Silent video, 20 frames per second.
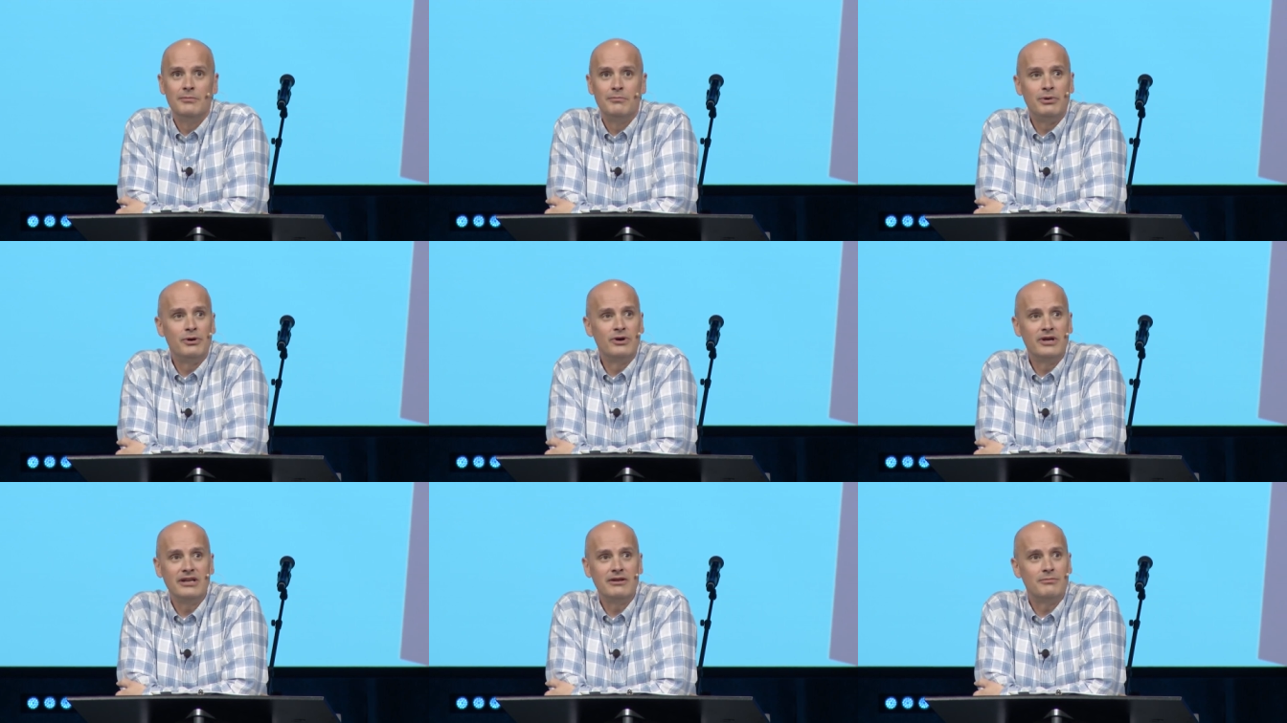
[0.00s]

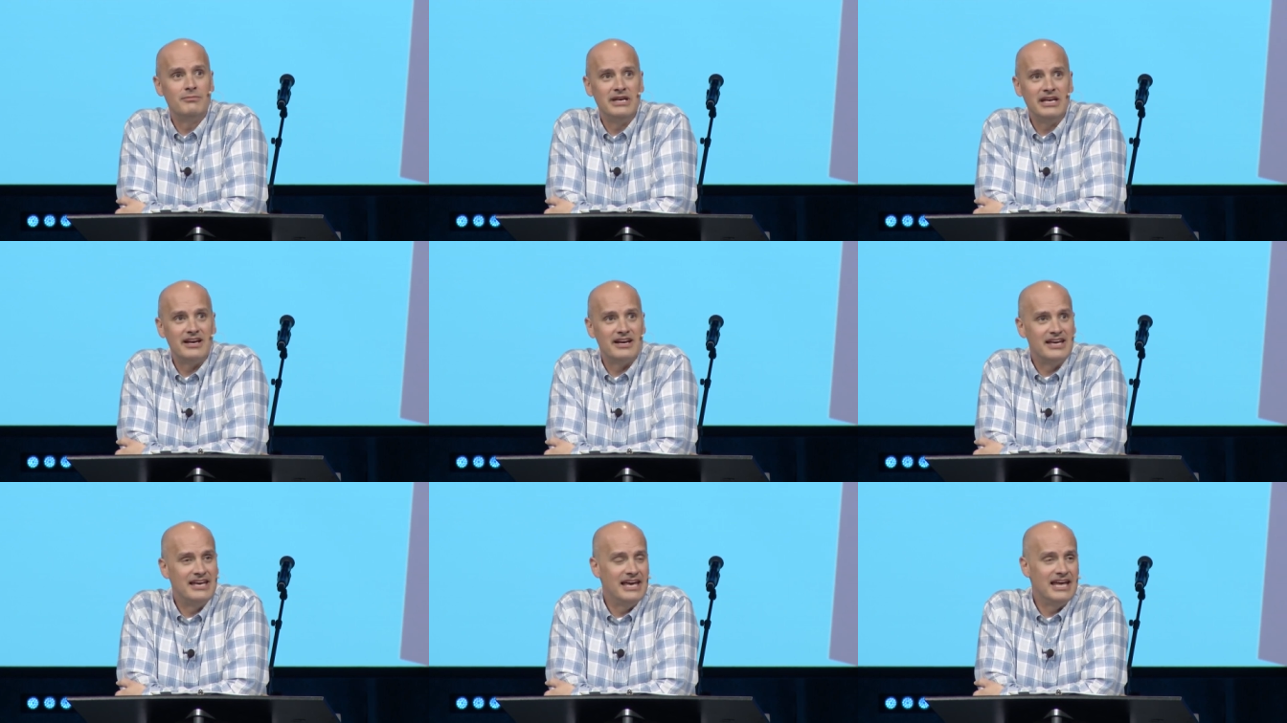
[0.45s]
point
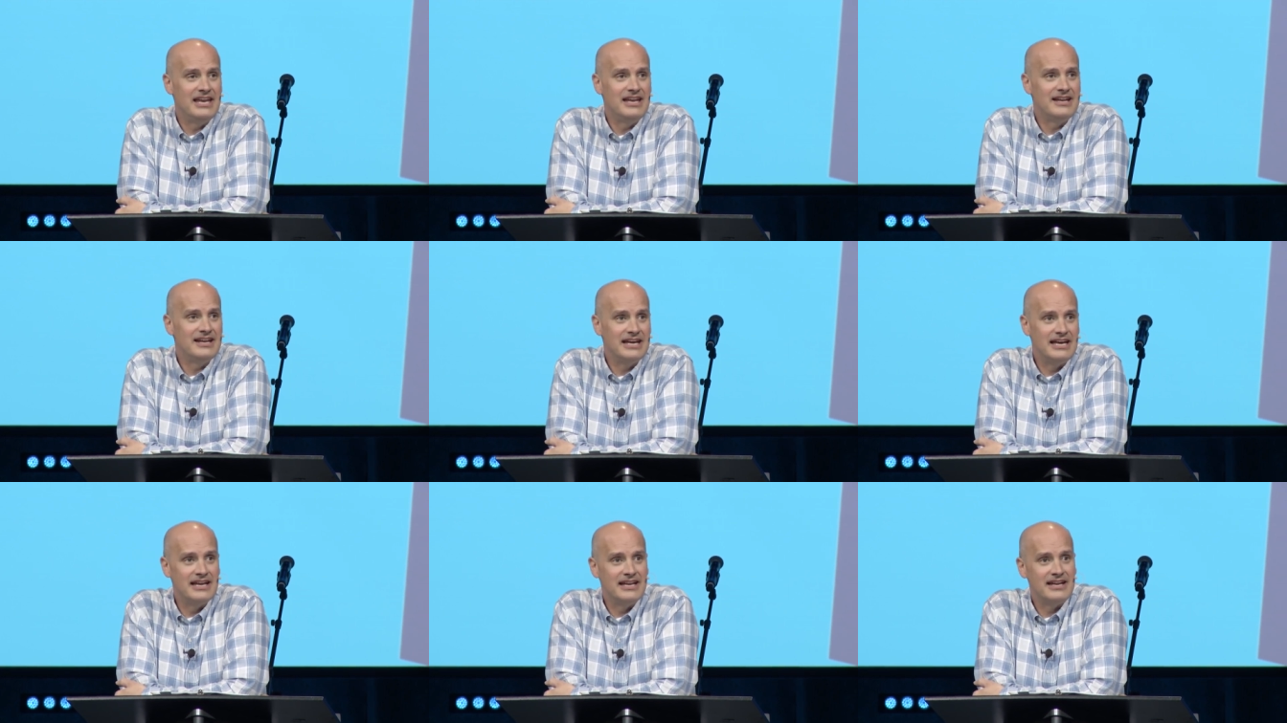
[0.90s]
me again and
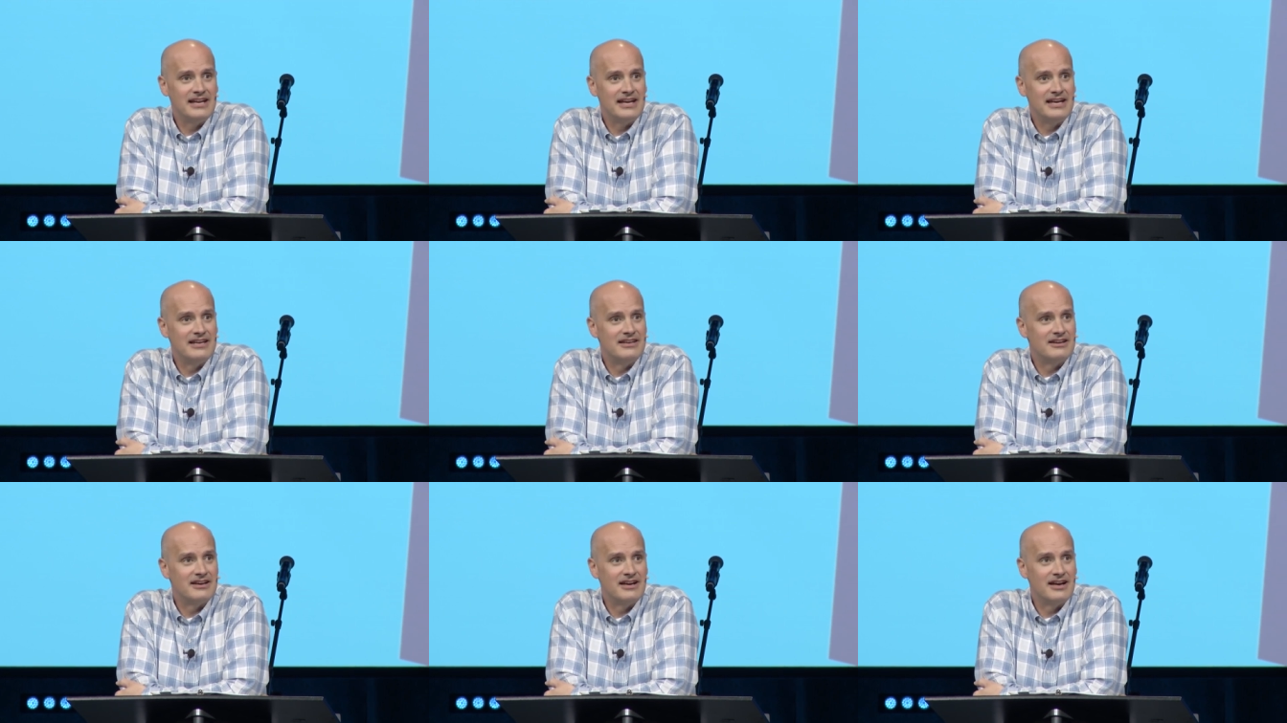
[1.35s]
again and
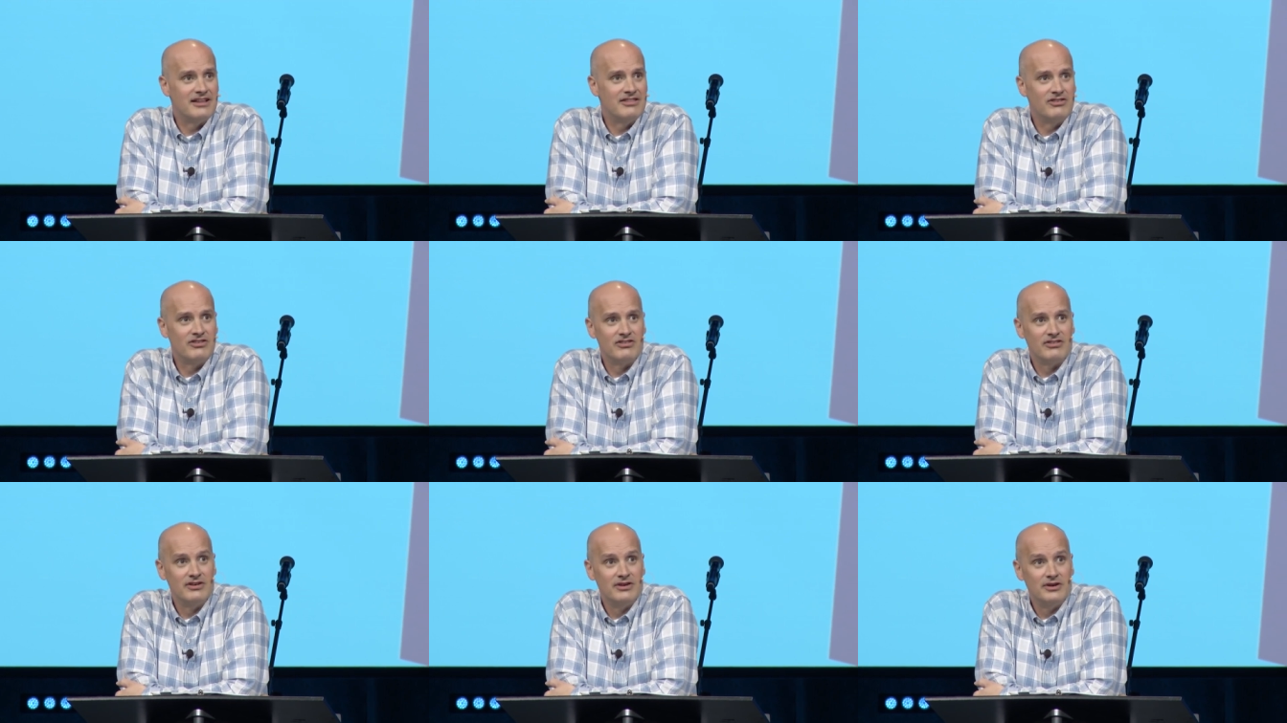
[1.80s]
again to God's